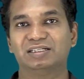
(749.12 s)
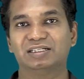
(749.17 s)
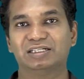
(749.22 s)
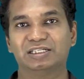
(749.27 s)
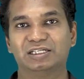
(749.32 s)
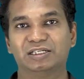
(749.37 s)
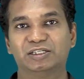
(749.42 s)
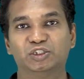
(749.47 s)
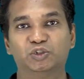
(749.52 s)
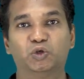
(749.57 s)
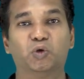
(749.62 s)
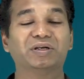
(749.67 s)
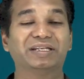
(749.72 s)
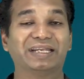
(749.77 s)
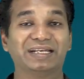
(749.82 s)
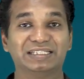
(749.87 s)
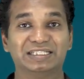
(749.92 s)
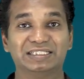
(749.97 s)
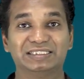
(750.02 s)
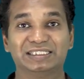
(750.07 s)
uh, don't
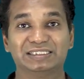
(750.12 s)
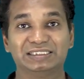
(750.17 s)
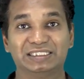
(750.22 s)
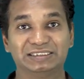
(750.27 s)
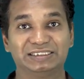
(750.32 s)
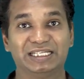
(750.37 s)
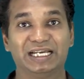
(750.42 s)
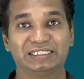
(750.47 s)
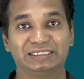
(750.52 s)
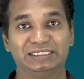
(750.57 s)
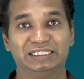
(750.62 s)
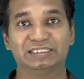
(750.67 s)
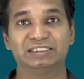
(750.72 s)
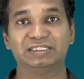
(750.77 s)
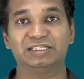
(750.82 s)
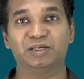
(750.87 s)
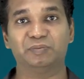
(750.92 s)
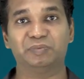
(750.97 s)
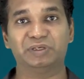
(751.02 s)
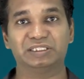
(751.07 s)
get rejected
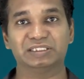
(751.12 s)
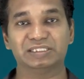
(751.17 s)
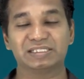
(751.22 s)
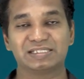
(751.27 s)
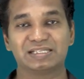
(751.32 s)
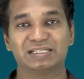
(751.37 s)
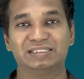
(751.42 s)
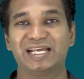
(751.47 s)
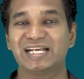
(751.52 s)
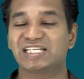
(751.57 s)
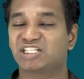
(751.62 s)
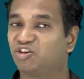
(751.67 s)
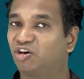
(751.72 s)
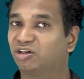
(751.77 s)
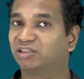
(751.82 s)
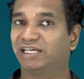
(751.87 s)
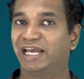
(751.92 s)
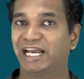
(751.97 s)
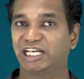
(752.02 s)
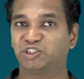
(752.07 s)
because that's
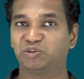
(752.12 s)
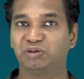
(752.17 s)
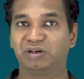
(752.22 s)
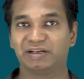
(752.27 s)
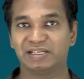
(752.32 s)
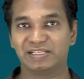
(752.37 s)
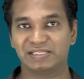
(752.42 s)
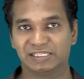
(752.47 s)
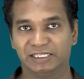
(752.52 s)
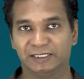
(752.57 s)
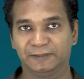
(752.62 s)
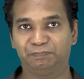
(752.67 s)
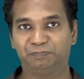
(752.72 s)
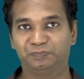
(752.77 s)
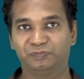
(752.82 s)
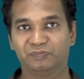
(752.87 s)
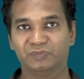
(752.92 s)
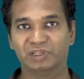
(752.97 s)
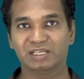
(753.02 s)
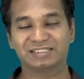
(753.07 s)
not the actual reason
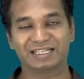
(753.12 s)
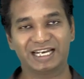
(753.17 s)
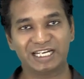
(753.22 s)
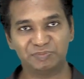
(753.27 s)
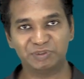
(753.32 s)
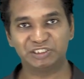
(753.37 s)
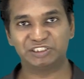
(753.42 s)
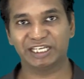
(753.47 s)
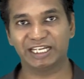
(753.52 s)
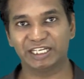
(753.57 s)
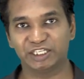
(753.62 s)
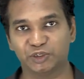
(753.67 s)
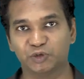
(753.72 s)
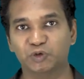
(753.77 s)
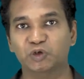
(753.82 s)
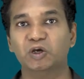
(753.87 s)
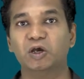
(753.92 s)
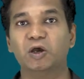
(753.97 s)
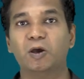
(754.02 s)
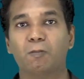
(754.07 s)
let me tell
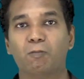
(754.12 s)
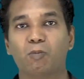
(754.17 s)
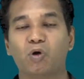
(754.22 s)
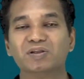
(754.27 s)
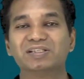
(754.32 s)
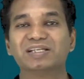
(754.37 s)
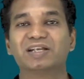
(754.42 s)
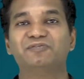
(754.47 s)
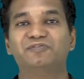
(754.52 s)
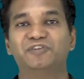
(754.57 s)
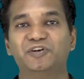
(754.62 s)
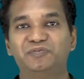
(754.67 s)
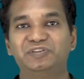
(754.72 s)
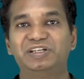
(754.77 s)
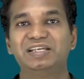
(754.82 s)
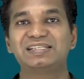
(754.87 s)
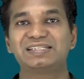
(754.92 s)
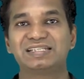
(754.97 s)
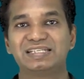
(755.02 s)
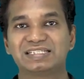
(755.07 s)
you more than
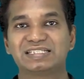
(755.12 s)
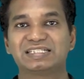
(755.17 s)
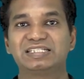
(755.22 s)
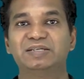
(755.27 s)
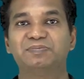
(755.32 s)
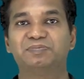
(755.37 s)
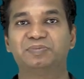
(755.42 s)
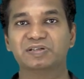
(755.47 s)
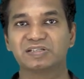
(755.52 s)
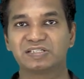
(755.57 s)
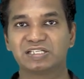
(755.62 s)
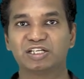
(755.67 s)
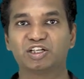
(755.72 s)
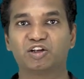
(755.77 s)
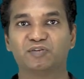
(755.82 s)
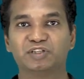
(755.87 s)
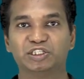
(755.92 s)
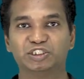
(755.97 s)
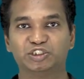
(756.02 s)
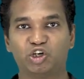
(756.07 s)
50 60 percent
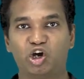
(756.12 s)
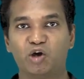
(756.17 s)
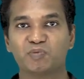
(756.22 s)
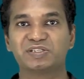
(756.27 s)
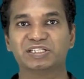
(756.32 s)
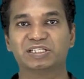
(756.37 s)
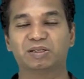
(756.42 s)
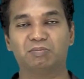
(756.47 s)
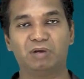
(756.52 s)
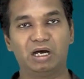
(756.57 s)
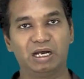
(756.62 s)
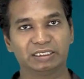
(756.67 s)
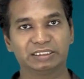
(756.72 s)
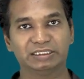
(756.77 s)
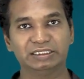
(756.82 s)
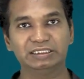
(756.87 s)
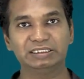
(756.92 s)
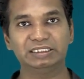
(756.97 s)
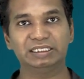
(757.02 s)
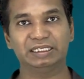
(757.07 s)
of the jobs in the
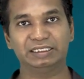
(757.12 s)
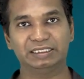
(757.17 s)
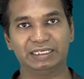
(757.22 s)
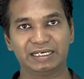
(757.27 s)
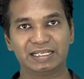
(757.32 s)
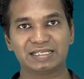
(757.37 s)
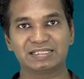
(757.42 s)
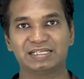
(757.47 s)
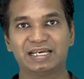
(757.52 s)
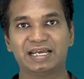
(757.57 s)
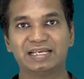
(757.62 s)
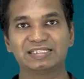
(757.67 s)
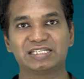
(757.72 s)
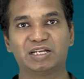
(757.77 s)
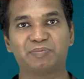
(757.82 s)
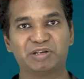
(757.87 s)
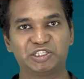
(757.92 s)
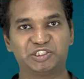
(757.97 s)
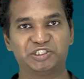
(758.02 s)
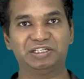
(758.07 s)
market in data science
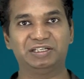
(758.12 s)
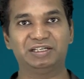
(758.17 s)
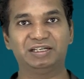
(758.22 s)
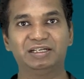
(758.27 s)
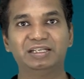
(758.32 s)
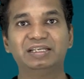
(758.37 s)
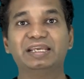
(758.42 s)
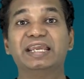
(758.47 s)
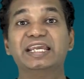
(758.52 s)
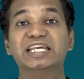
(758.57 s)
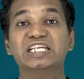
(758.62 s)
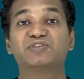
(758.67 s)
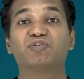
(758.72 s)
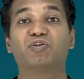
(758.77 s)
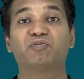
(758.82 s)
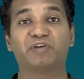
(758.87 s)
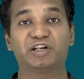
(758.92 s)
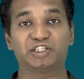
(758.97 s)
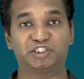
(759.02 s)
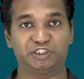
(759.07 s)
and machine learning is
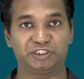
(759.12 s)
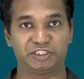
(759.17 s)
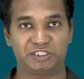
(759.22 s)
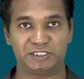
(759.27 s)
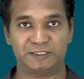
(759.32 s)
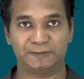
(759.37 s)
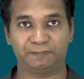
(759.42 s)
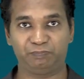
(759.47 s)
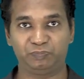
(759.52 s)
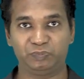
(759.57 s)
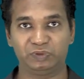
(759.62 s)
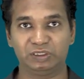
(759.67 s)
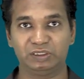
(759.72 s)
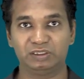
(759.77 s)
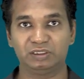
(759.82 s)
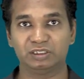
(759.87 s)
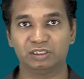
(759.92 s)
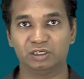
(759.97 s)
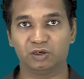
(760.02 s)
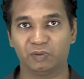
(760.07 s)
for freshers
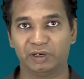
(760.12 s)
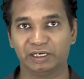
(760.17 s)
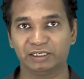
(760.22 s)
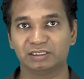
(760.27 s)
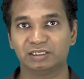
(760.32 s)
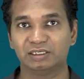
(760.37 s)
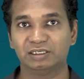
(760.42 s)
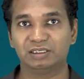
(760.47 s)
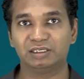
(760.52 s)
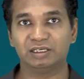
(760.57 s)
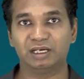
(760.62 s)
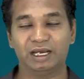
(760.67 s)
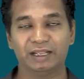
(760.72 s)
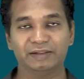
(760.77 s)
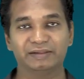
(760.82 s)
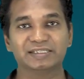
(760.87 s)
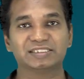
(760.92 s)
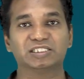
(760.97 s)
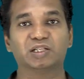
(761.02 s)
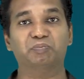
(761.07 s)
all right
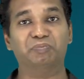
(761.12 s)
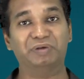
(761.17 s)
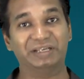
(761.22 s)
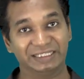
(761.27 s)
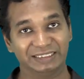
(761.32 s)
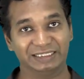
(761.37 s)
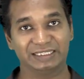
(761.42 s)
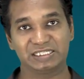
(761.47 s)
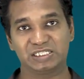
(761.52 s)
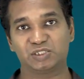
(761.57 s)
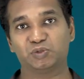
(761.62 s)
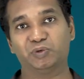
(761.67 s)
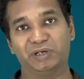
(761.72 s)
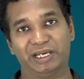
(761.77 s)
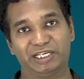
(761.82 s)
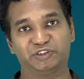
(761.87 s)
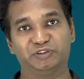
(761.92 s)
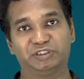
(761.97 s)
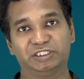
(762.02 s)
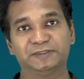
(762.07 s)
and this is the beginners who
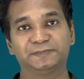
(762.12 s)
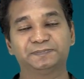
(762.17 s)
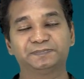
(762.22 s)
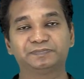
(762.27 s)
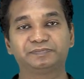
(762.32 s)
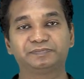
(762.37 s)
actually